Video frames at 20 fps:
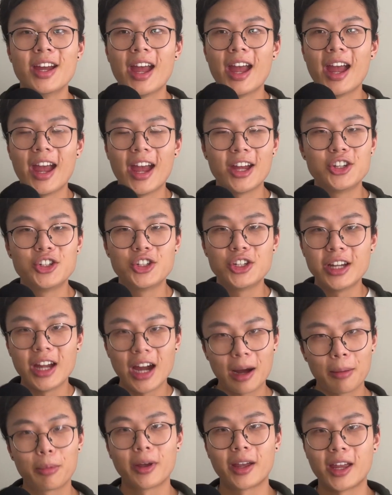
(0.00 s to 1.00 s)
edgy
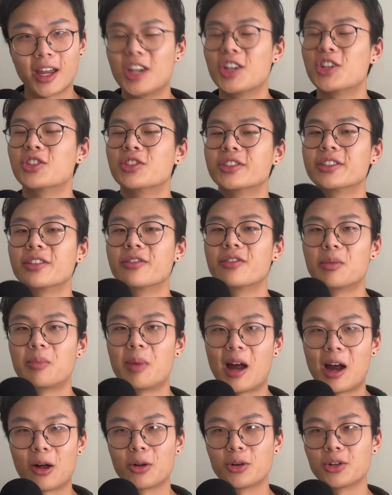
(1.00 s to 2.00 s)
applications of their
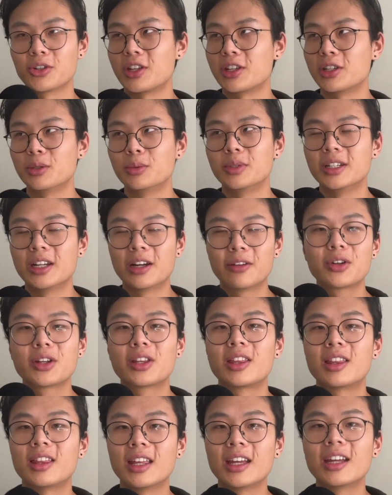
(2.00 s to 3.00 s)
powers that you would never
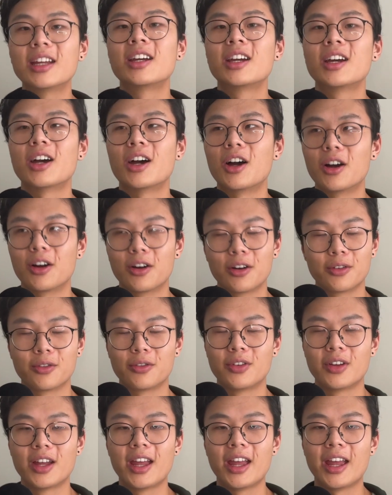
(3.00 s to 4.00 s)
think
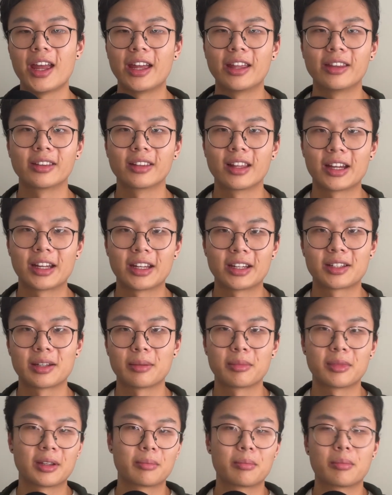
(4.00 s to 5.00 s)
of in like
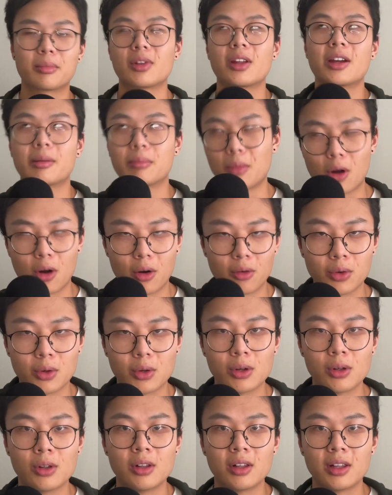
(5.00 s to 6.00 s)
something like
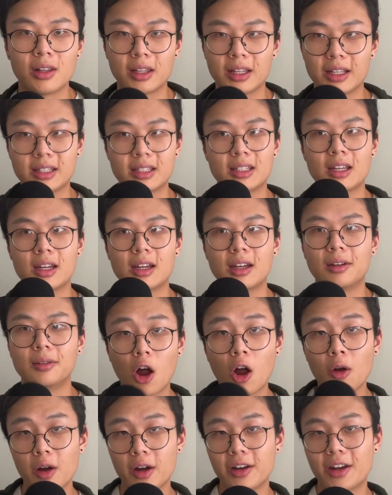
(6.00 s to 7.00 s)
Marvel, let's say.
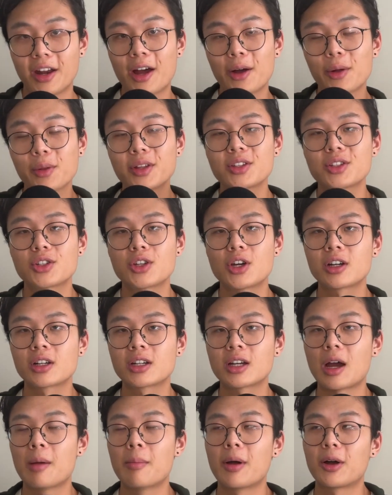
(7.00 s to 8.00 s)
All right, now let's
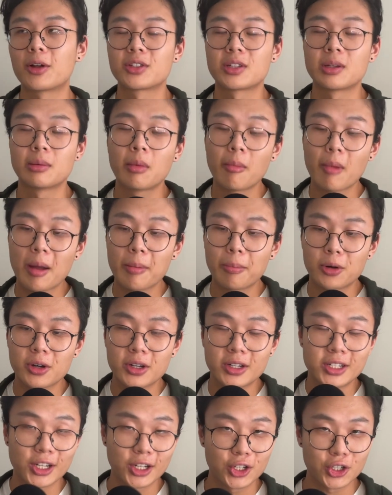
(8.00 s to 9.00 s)
talk about some of my
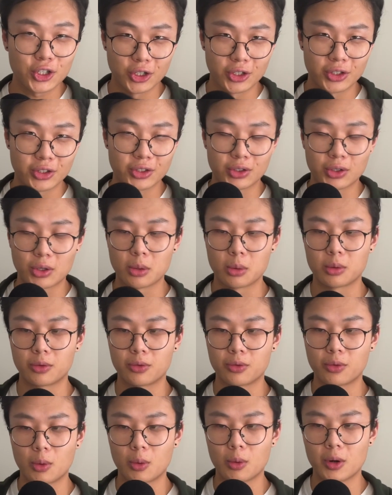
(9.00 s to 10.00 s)
predictions going
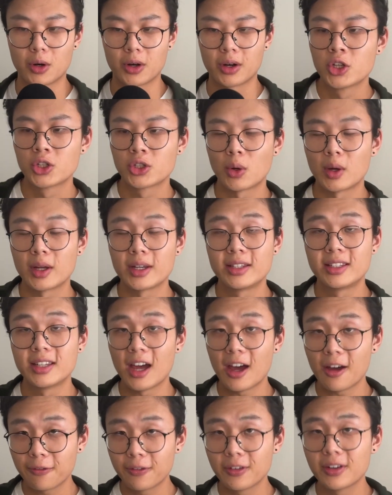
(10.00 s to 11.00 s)
forward. So I
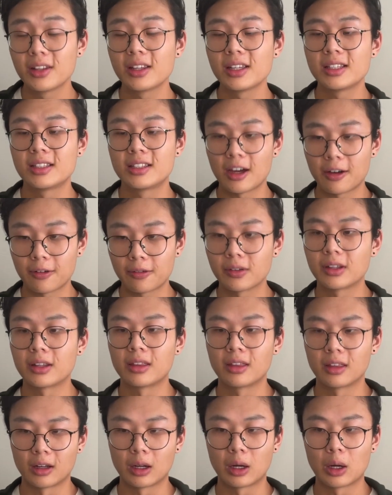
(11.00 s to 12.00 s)
definitely
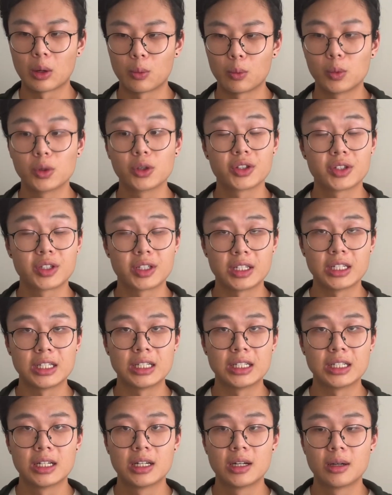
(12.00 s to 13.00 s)
think we'll
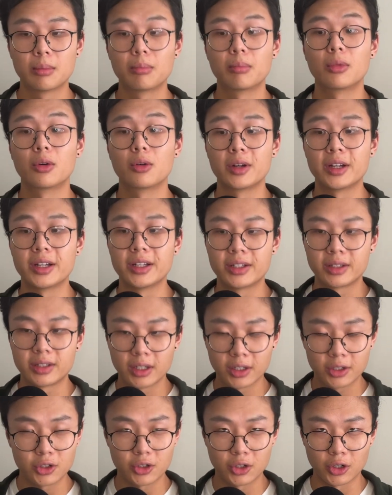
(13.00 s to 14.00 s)
see Marie's
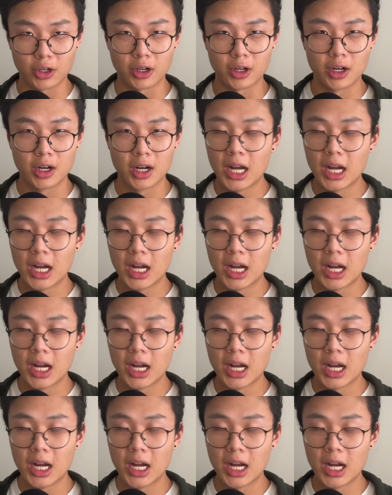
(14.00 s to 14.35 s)
sister